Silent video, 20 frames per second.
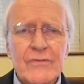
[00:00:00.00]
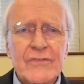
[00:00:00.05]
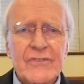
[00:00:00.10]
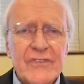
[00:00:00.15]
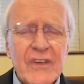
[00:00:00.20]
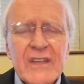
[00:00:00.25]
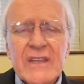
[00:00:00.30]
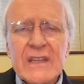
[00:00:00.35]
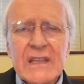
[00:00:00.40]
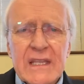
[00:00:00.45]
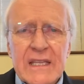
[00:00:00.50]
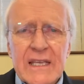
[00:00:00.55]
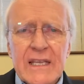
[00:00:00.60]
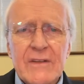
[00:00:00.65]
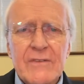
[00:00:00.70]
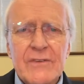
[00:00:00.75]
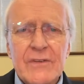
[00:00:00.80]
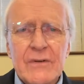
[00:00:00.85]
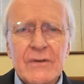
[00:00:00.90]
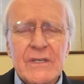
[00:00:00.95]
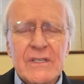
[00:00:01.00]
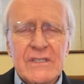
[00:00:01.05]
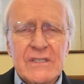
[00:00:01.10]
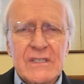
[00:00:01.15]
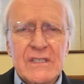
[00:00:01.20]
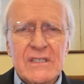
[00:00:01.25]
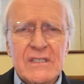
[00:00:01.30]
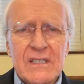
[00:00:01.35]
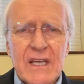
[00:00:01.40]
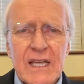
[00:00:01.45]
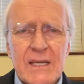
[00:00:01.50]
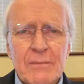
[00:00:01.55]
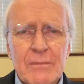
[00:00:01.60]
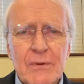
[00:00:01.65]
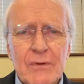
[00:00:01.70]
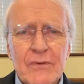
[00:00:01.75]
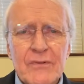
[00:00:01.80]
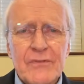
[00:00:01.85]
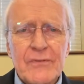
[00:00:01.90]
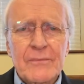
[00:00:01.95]
suddenly to his
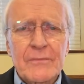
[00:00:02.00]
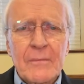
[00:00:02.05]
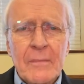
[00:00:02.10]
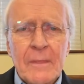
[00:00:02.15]
disciples.